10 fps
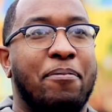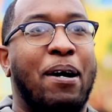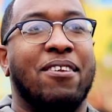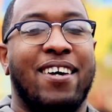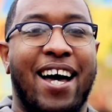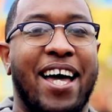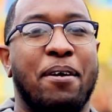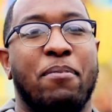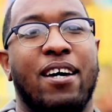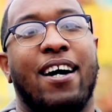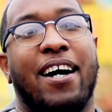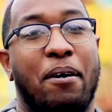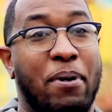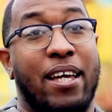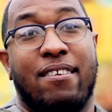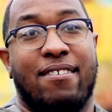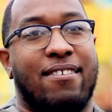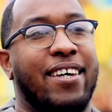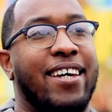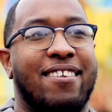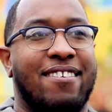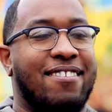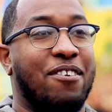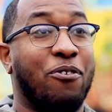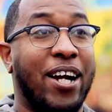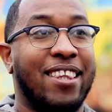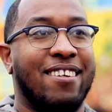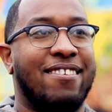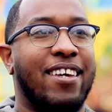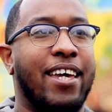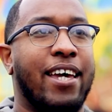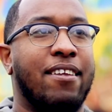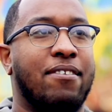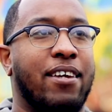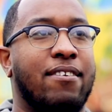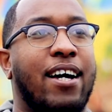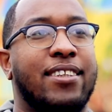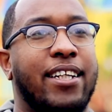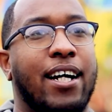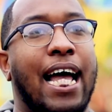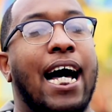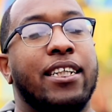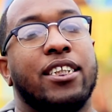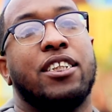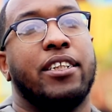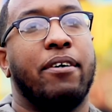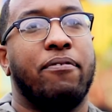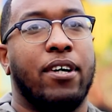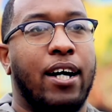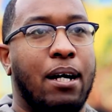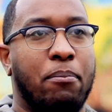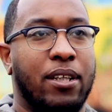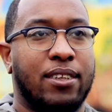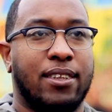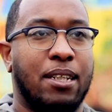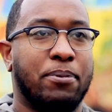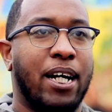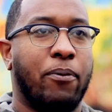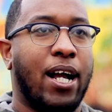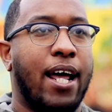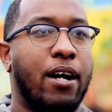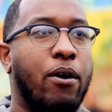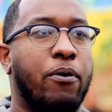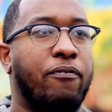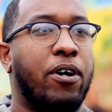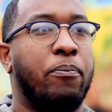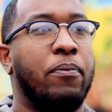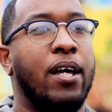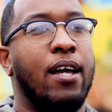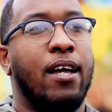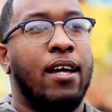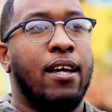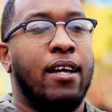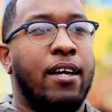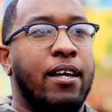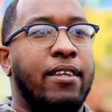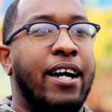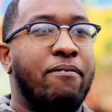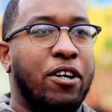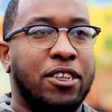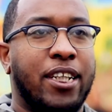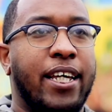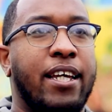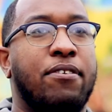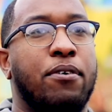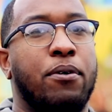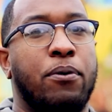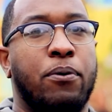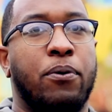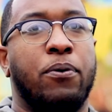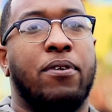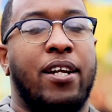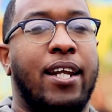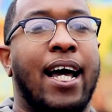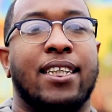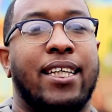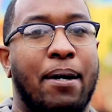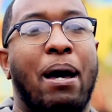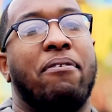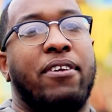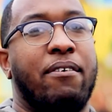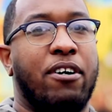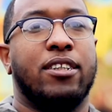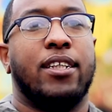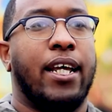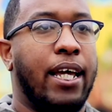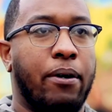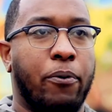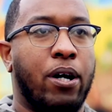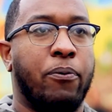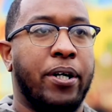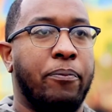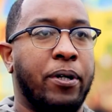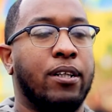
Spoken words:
about time. It's great to see. I see a conscious shift. It seems like we're kind of going from diversity to the next step after diversity, where we